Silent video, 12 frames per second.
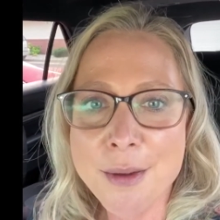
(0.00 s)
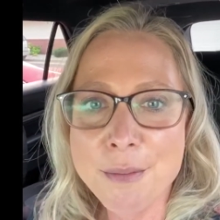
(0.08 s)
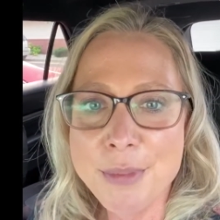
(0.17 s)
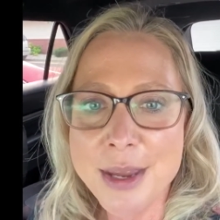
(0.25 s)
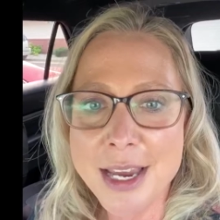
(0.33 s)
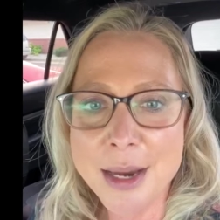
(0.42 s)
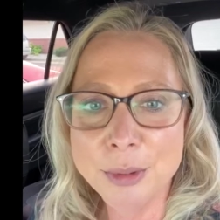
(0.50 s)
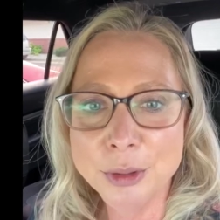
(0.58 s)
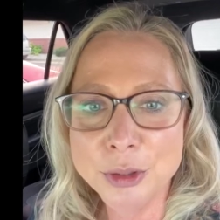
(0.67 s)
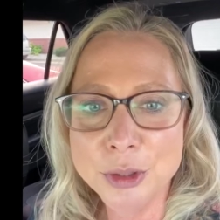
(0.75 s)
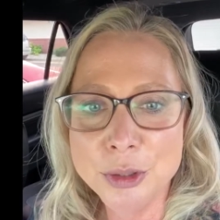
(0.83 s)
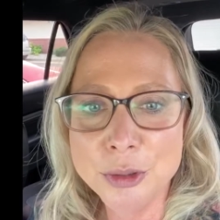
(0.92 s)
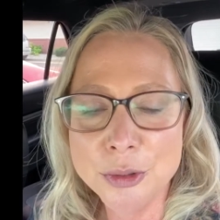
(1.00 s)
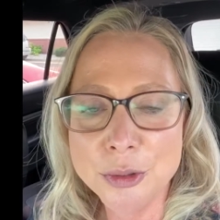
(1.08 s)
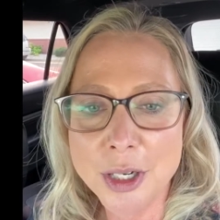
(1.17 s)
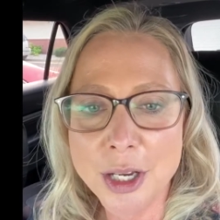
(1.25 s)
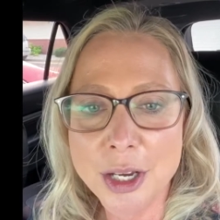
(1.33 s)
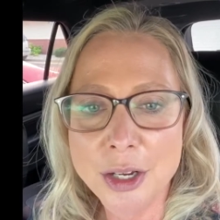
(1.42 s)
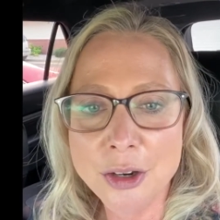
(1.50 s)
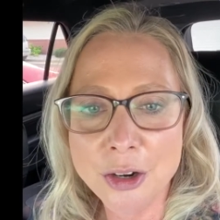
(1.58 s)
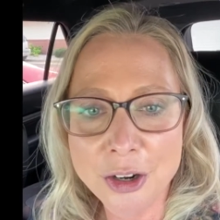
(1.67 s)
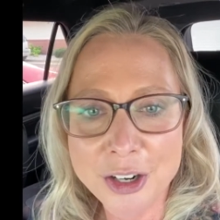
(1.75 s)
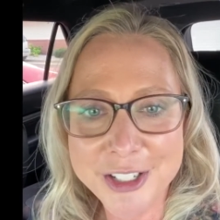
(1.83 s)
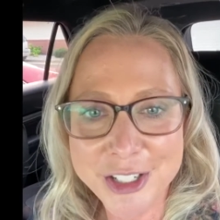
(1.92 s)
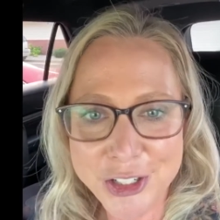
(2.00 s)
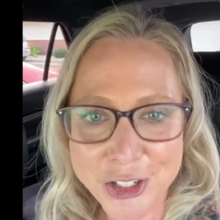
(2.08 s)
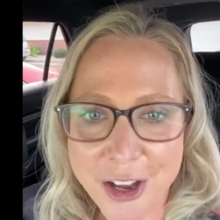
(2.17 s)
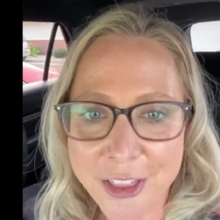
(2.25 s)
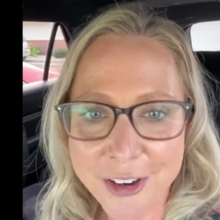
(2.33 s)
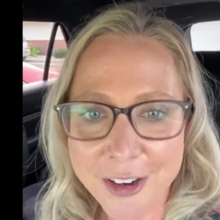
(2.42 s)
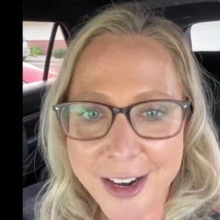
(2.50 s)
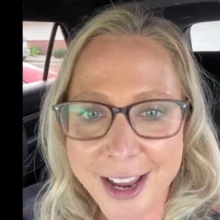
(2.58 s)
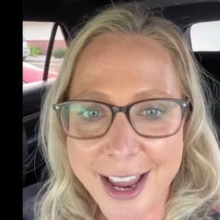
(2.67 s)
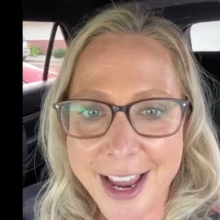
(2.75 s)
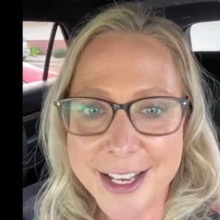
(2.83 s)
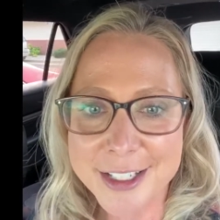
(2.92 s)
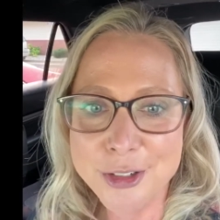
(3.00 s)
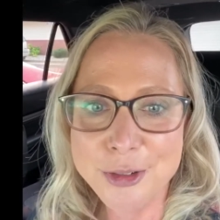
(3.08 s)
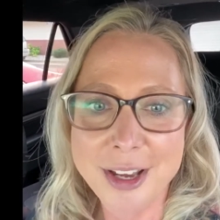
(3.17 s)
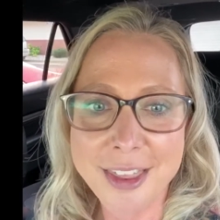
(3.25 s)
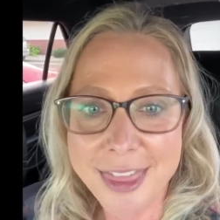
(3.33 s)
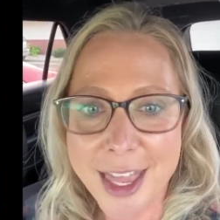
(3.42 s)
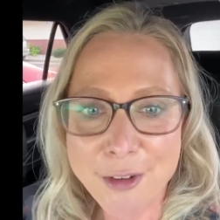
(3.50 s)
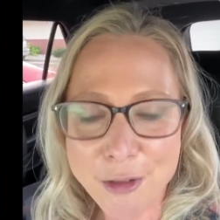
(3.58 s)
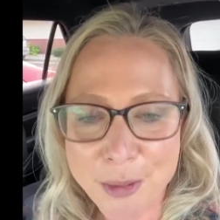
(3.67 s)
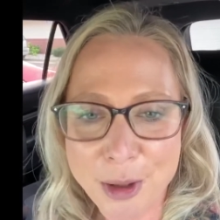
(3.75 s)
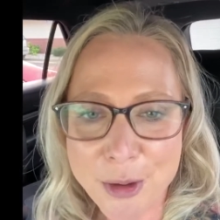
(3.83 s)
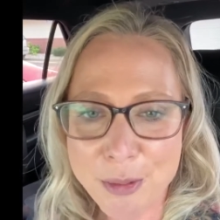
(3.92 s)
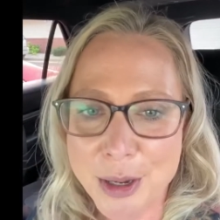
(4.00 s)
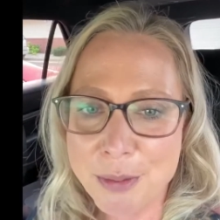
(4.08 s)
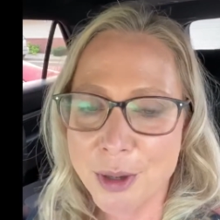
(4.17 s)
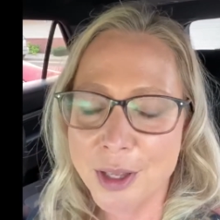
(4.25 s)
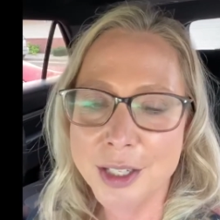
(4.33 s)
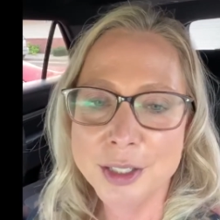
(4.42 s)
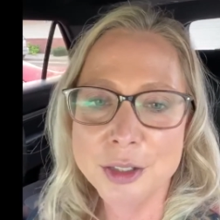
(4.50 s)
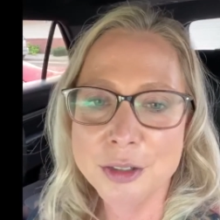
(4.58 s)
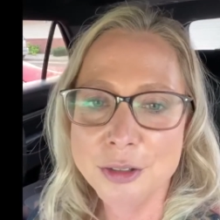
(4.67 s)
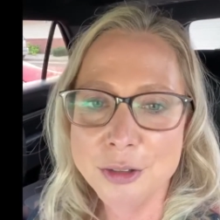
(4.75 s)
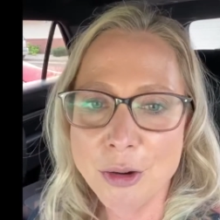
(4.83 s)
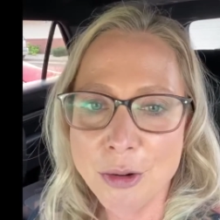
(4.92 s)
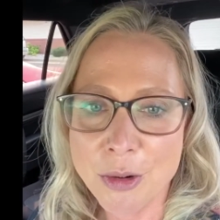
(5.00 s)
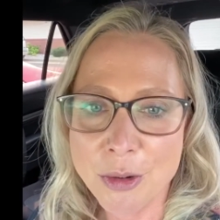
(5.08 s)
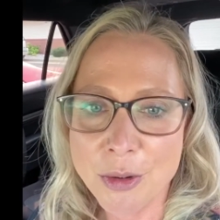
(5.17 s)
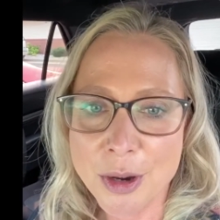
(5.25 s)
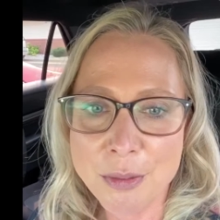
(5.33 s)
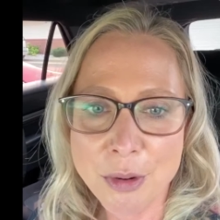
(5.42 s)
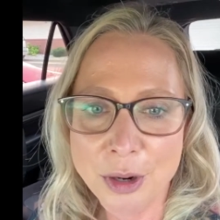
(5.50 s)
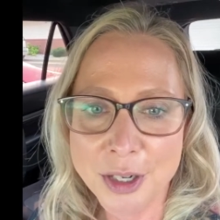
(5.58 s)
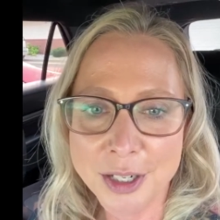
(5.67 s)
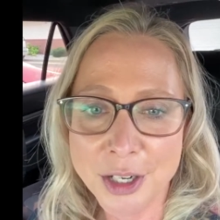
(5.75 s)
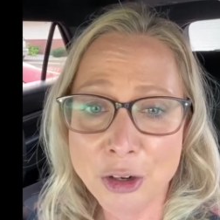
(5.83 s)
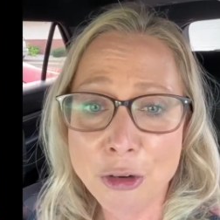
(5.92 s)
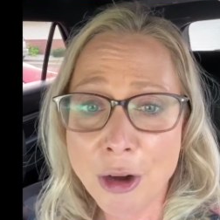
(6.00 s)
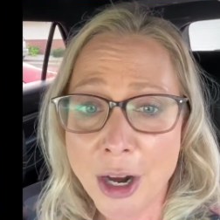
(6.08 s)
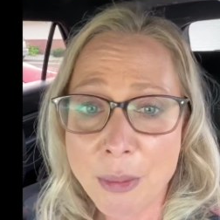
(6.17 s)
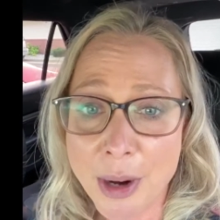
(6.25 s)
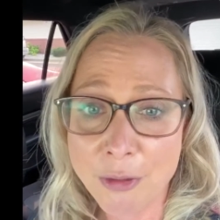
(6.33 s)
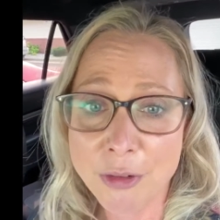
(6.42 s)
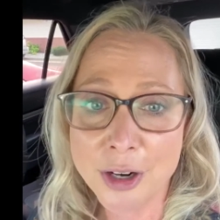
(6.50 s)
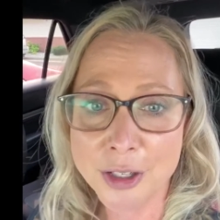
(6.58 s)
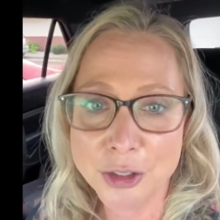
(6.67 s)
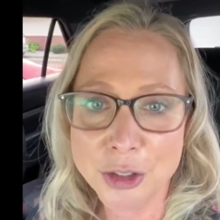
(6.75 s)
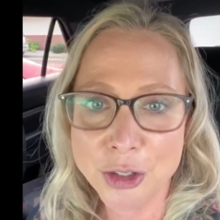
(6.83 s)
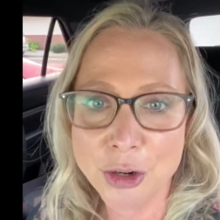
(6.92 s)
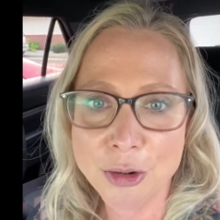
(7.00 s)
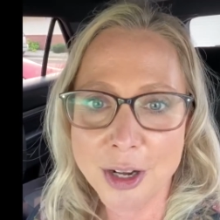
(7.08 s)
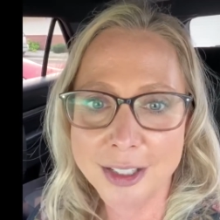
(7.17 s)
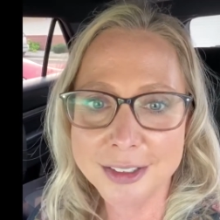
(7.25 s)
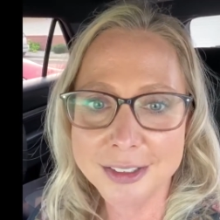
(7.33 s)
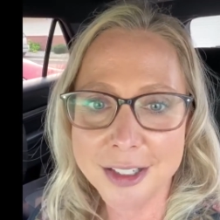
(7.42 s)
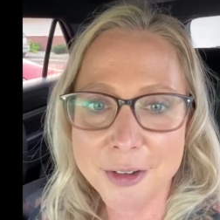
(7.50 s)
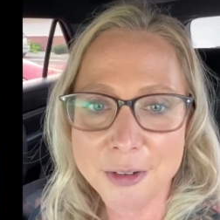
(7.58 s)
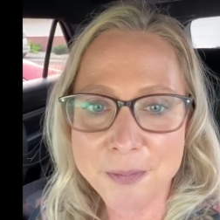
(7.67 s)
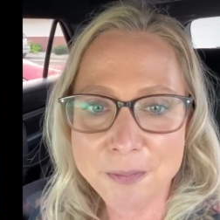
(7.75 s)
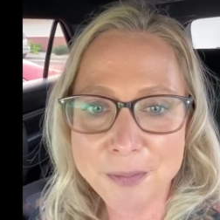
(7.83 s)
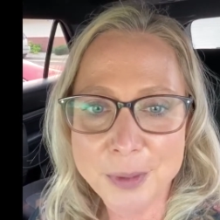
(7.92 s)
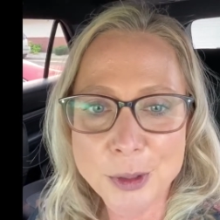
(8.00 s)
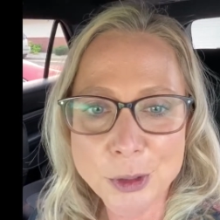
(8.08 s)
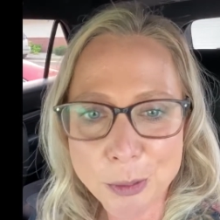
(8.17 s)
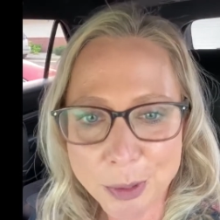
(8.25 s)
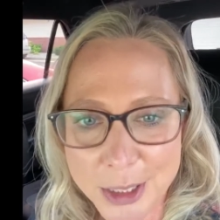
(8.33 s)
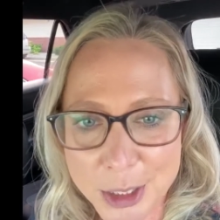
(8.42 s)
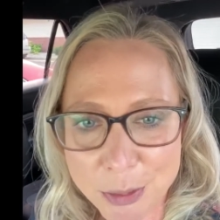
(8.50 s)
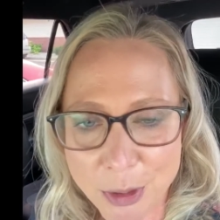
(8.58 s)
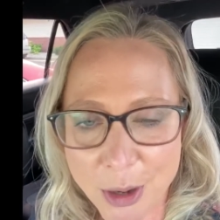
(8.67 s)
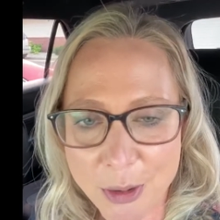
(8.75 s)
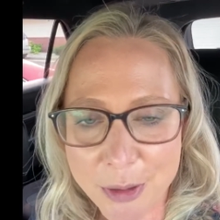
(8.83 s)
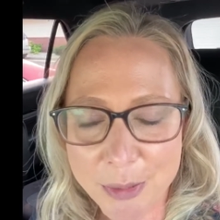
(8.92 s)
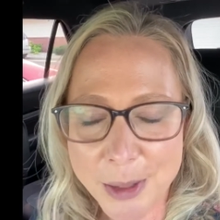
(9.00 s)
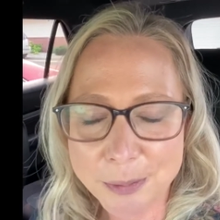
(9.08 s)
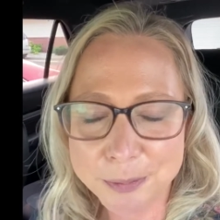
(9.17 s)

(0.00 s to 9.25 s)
being able to encourage each other and to get that from other people is so important and a great way for us to show God's love. So please pray with me.